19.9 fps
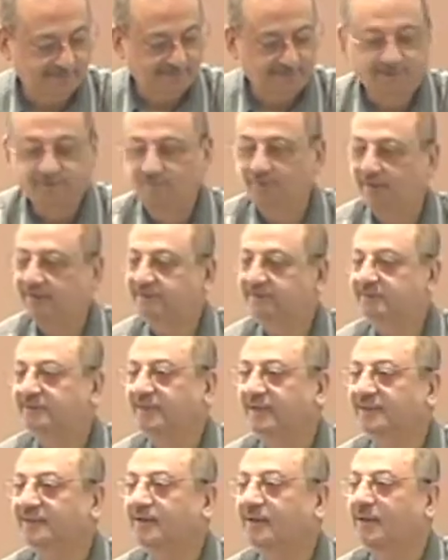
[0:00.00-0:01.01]
What is the
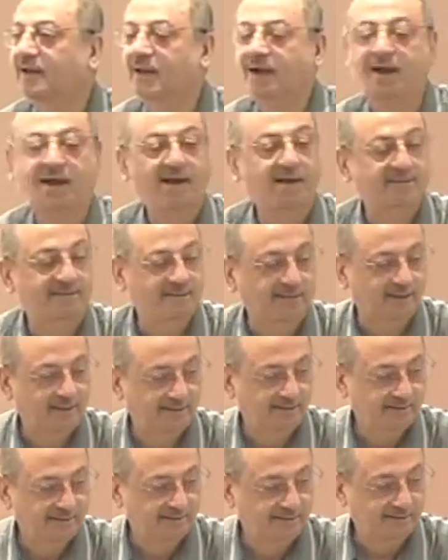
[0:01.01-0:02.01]
title? Hadha.
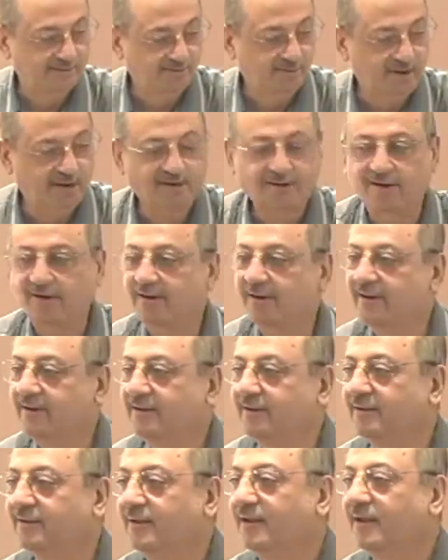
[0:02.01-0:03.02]
We are learning
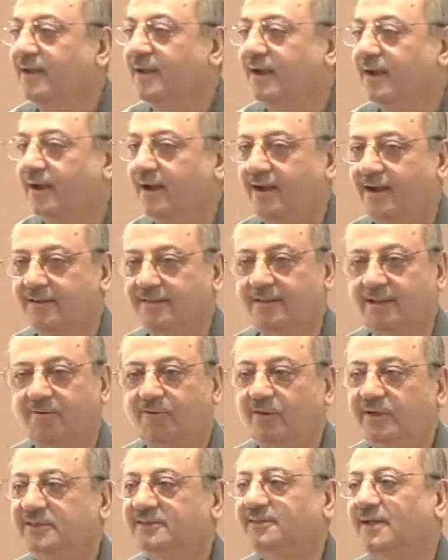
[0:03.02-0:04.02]
Hadha.
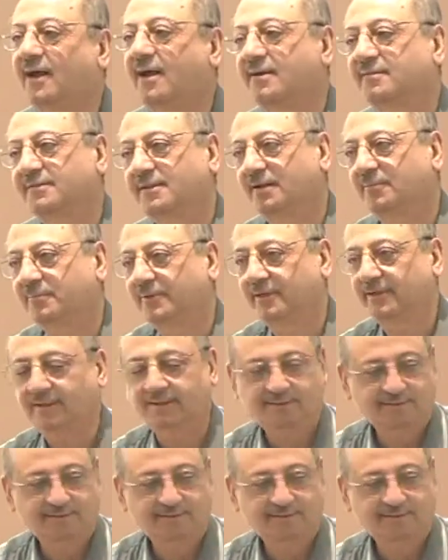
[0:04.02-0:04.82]
What is Hadha, brother?